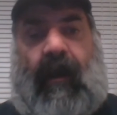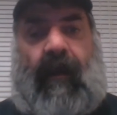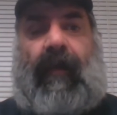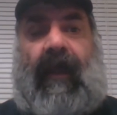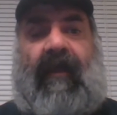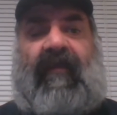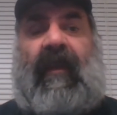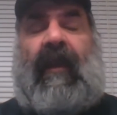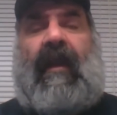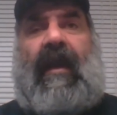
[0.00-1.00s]

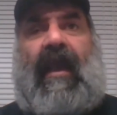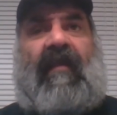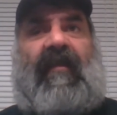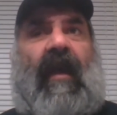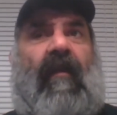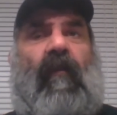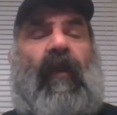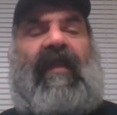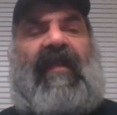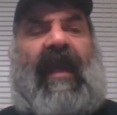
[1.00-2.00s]
marketplace is that
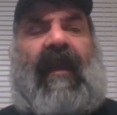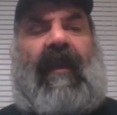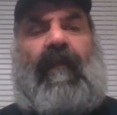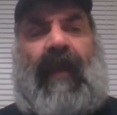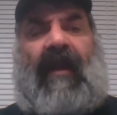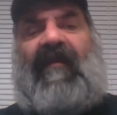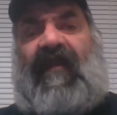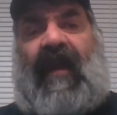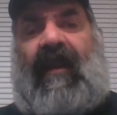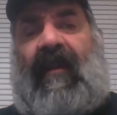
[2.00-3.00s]
we think being
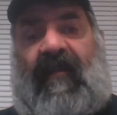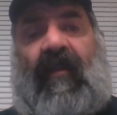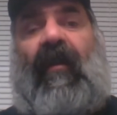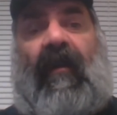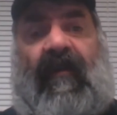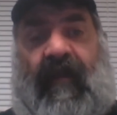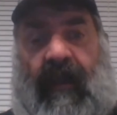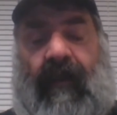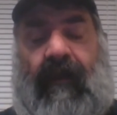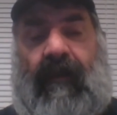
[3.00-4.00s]
offended is
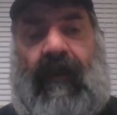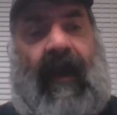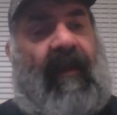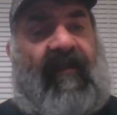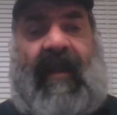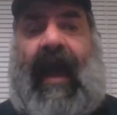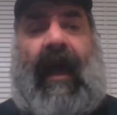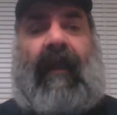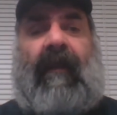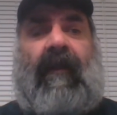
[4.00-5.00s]
currency and it's
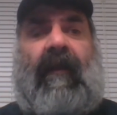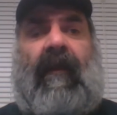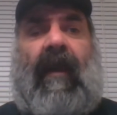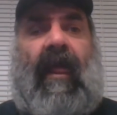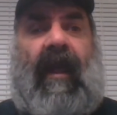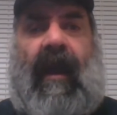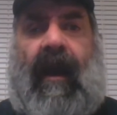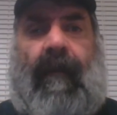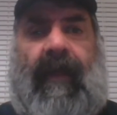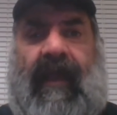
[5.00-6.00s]
not.
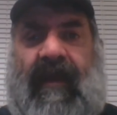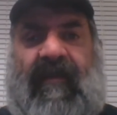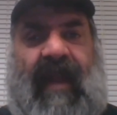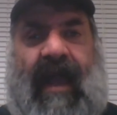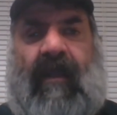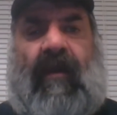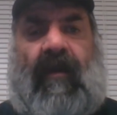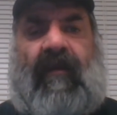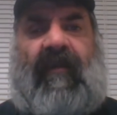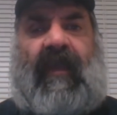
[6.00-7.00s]
Um, it is not
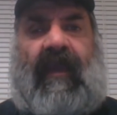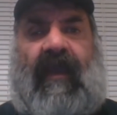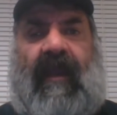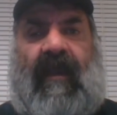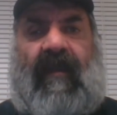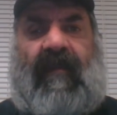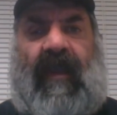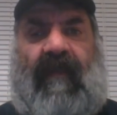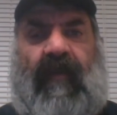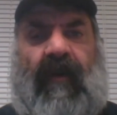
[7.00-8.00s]
currency. It
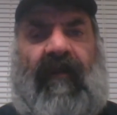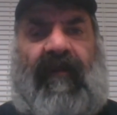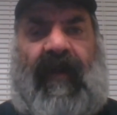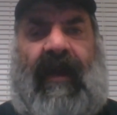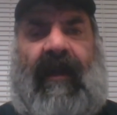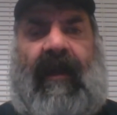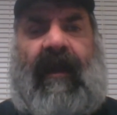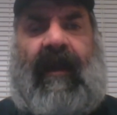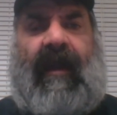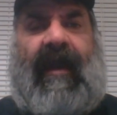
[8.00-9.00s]
is if you're
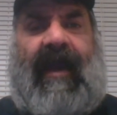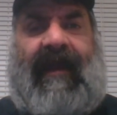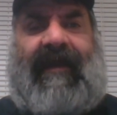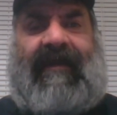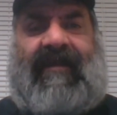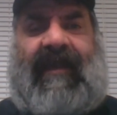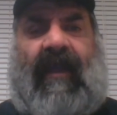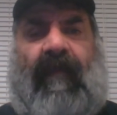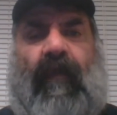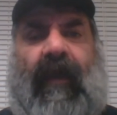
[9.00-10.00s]
offended, it
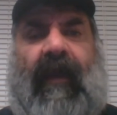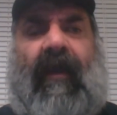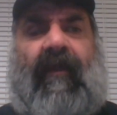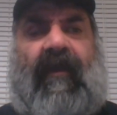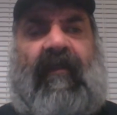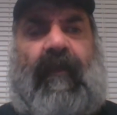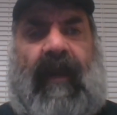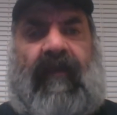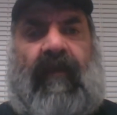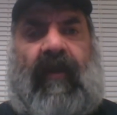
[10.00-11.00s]
doesn't give you any other
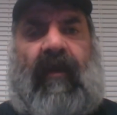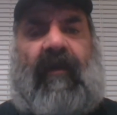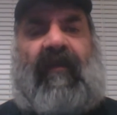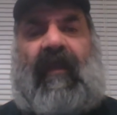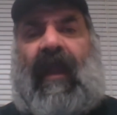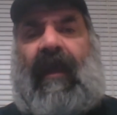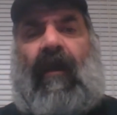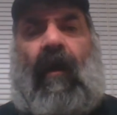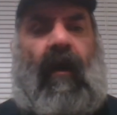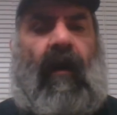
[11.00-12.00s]
special currency
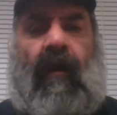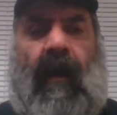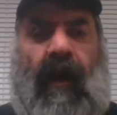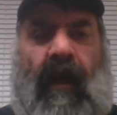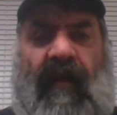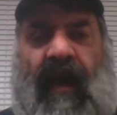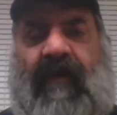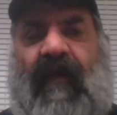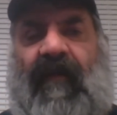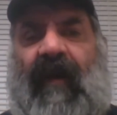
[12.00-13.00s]
like oh
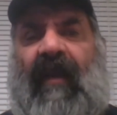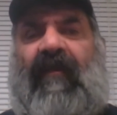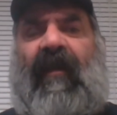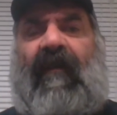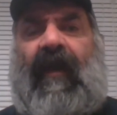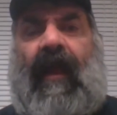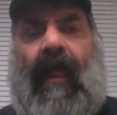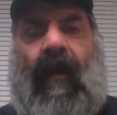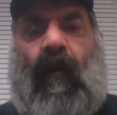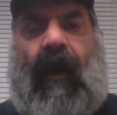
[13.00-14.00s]
that's offensive.
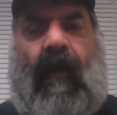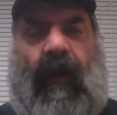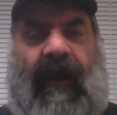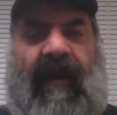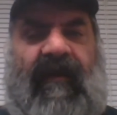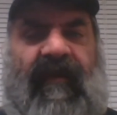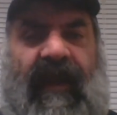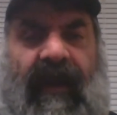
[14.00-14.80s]
What what it has